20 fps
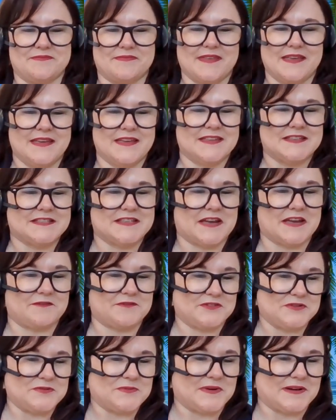
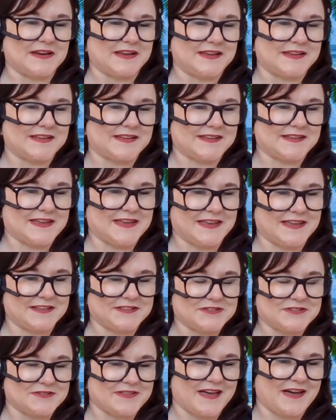Steph, do you want to
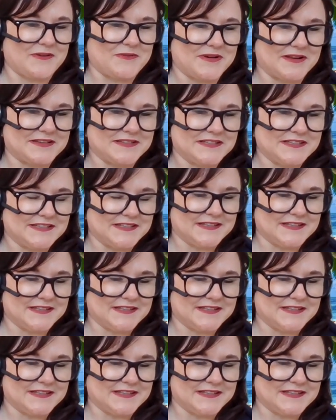answer that one?